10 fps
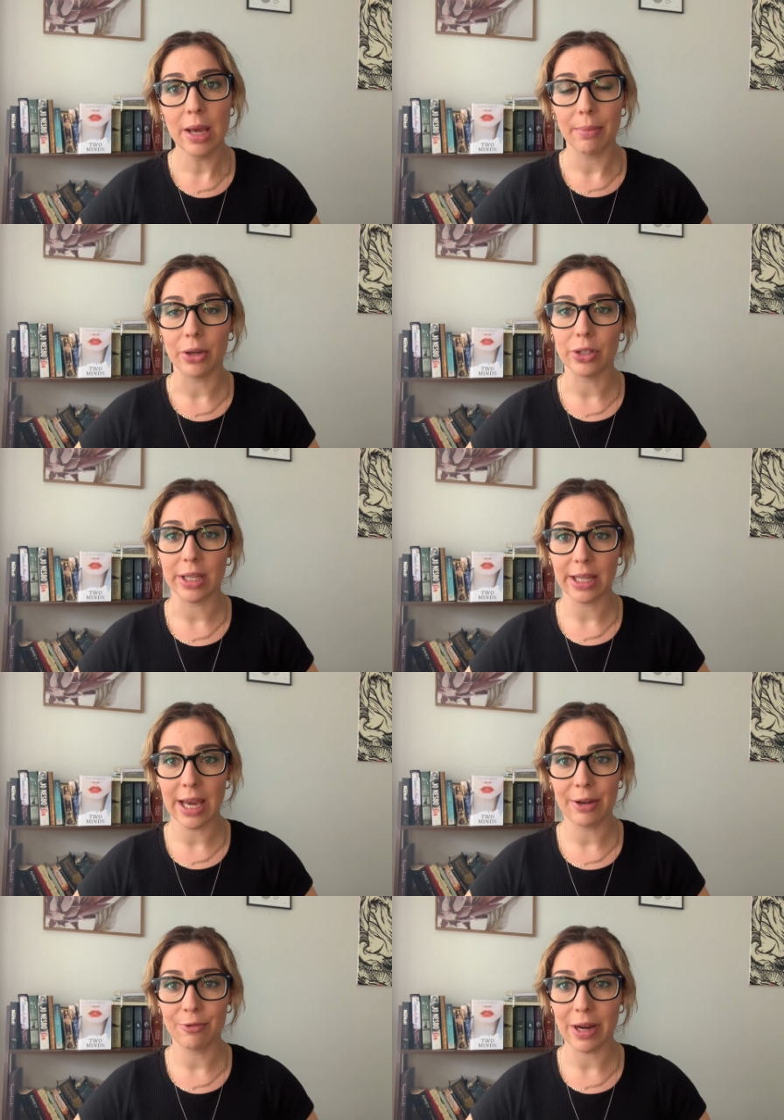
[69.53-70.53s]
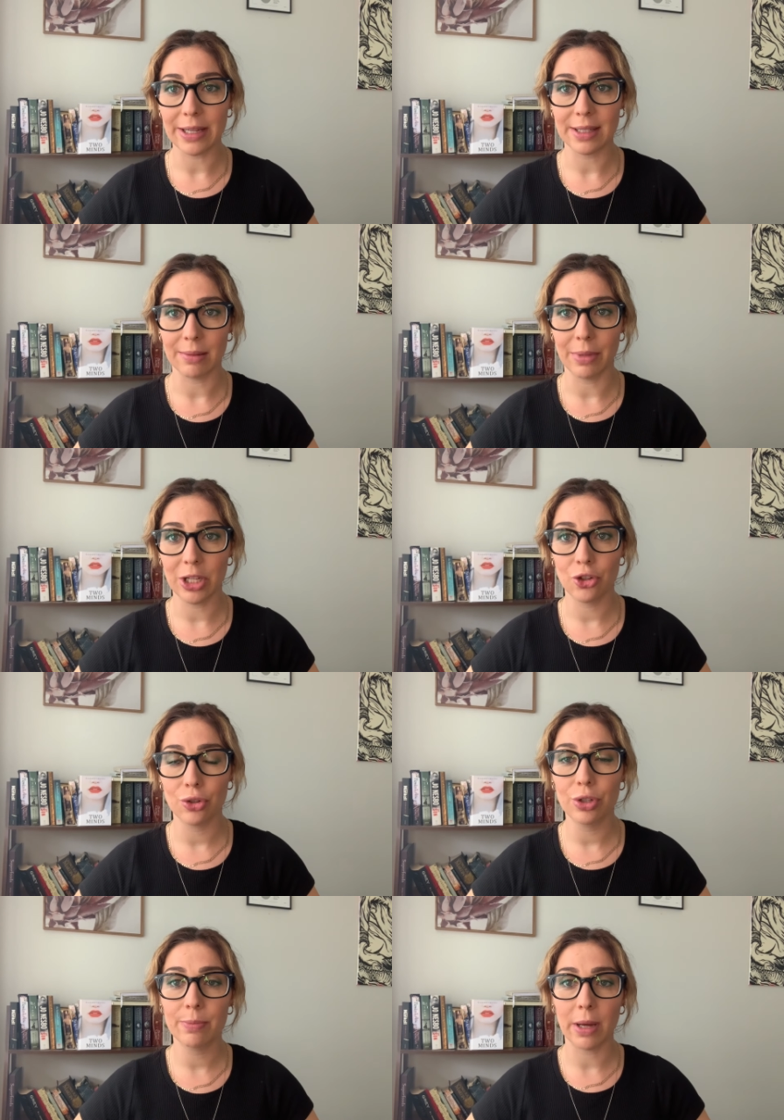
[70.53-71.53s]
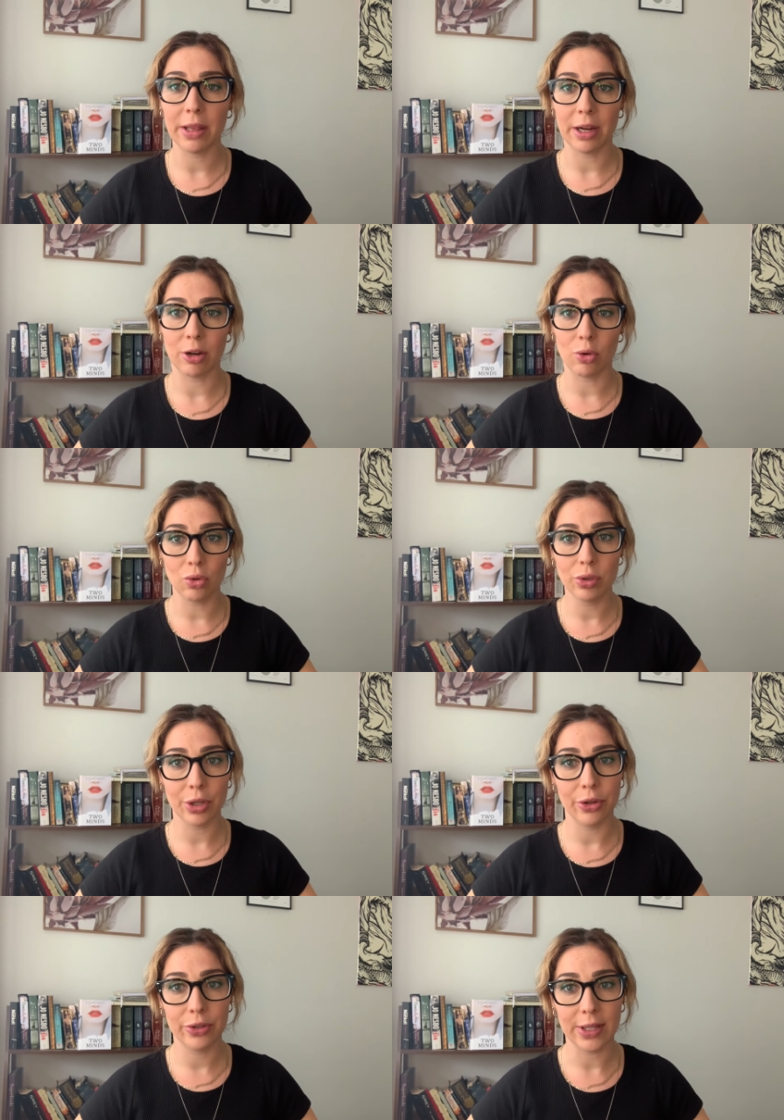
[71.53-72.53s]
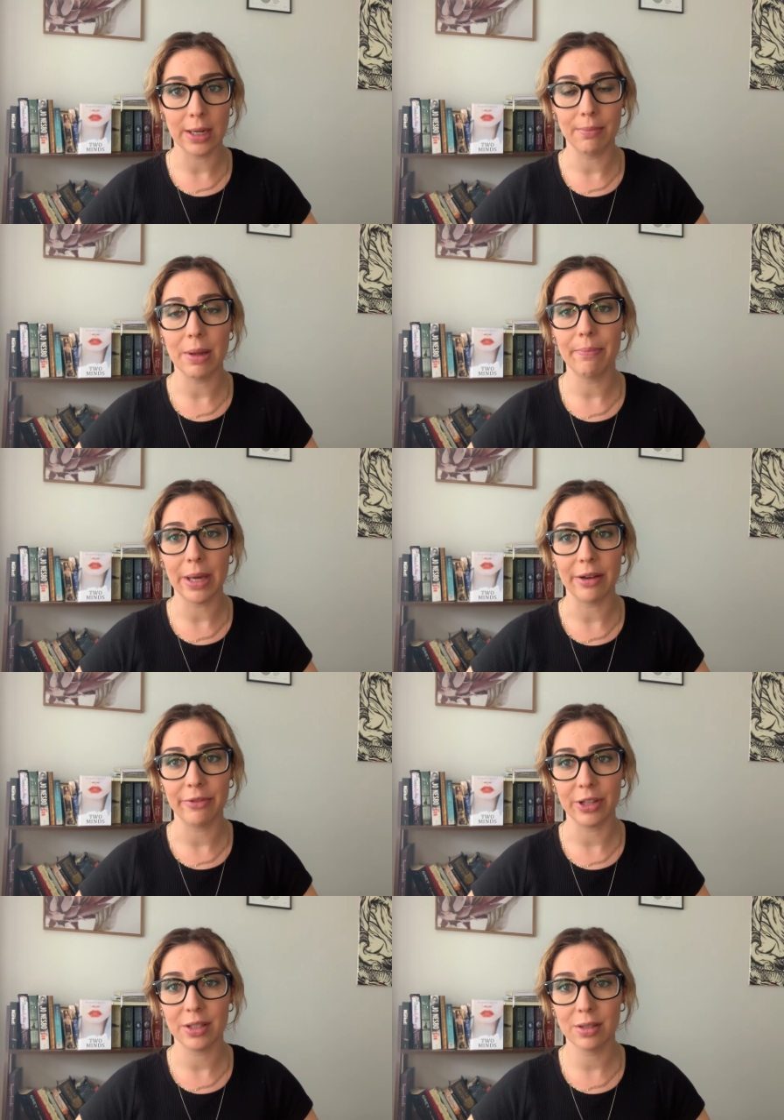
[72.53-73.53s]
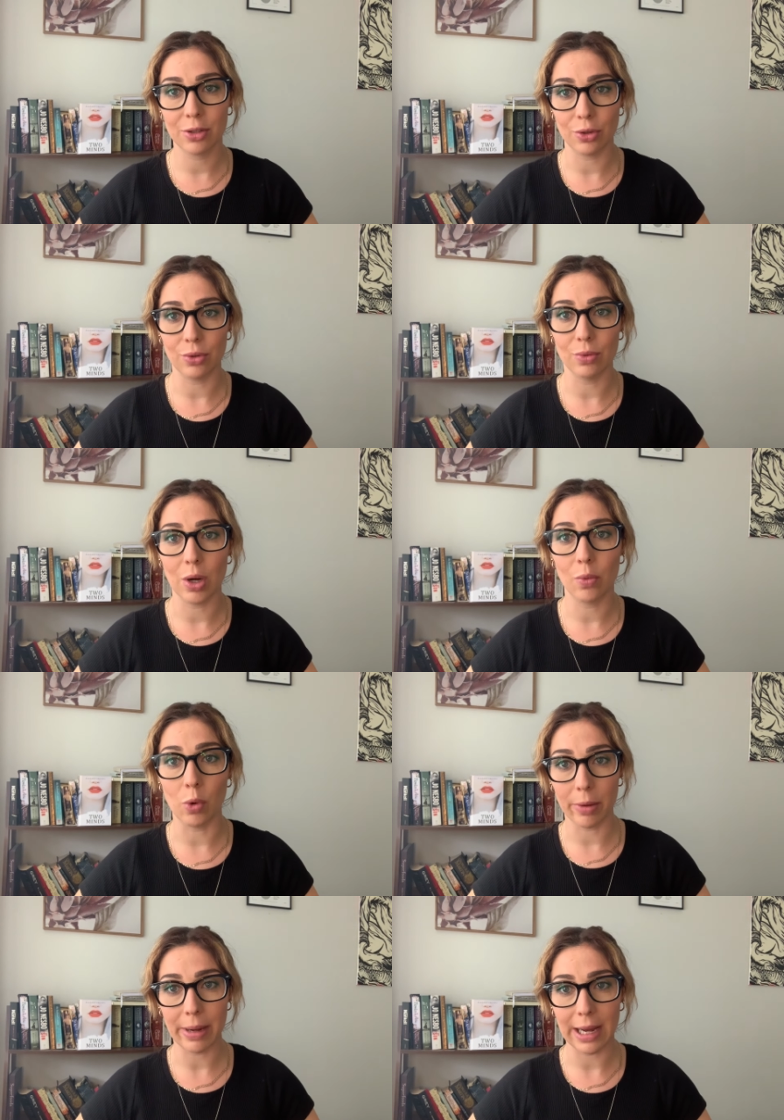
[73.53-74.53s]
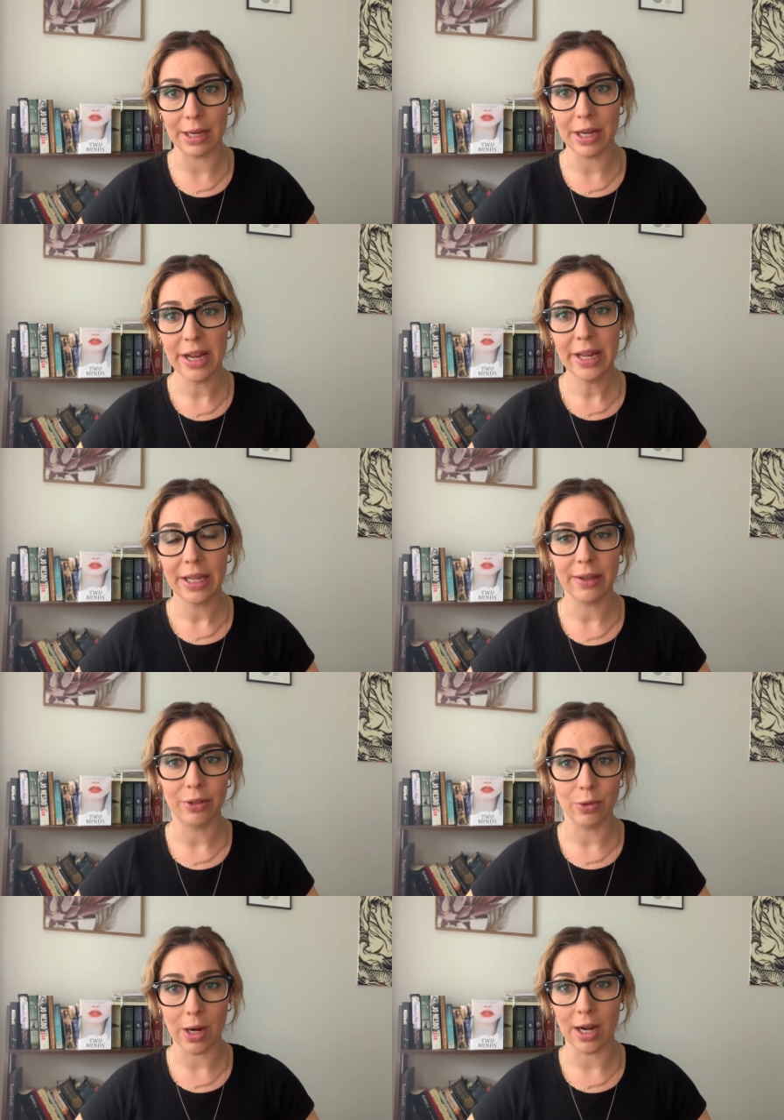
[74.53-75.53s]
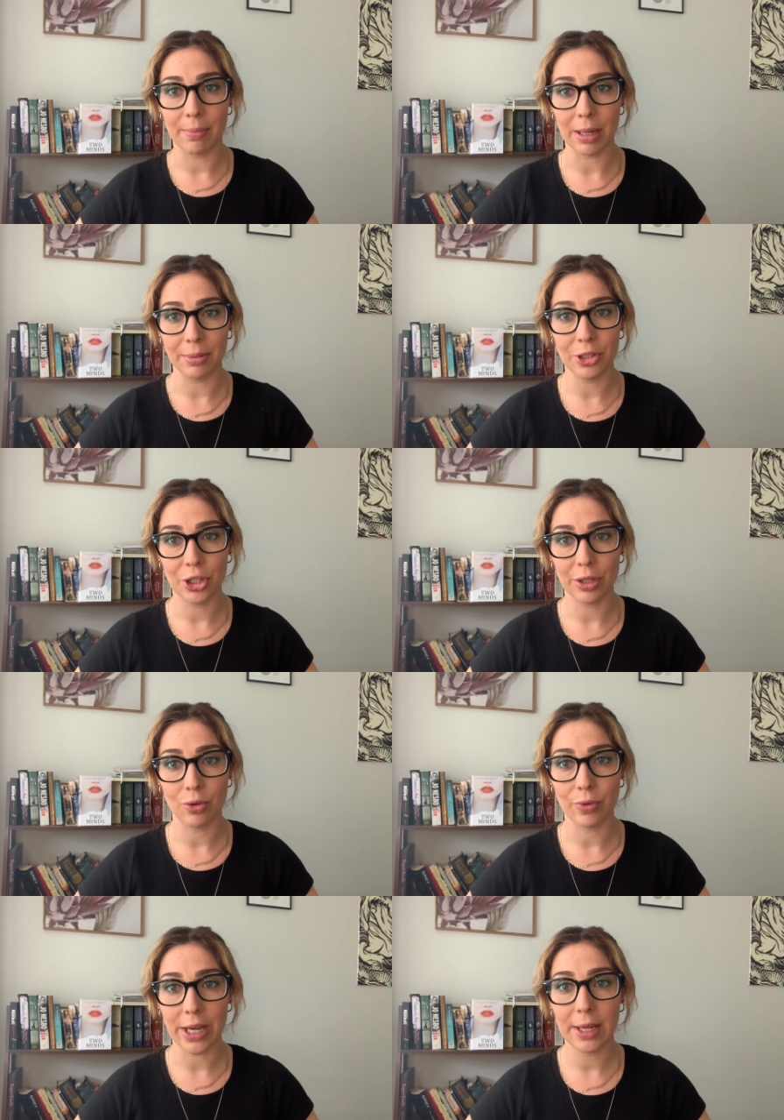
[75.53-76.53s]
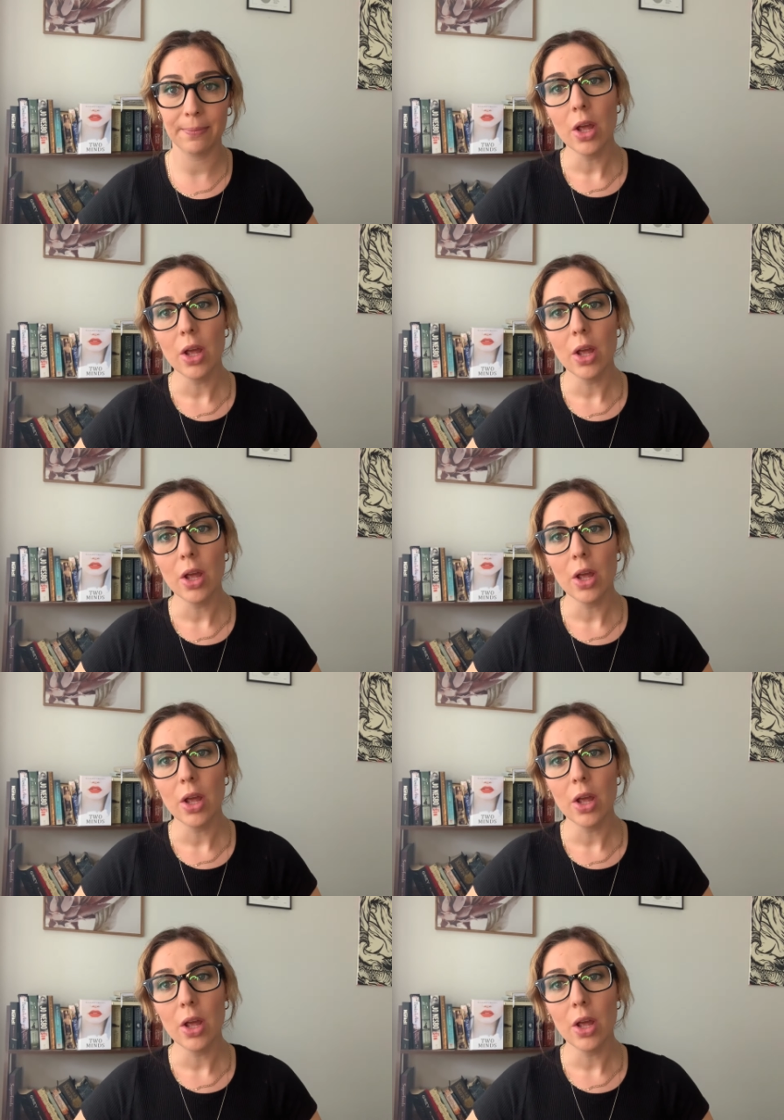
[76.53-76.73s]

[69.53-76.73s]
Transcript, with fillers: because it can raise some issues, but there are also some benefits to Wattpad if you are publishing already.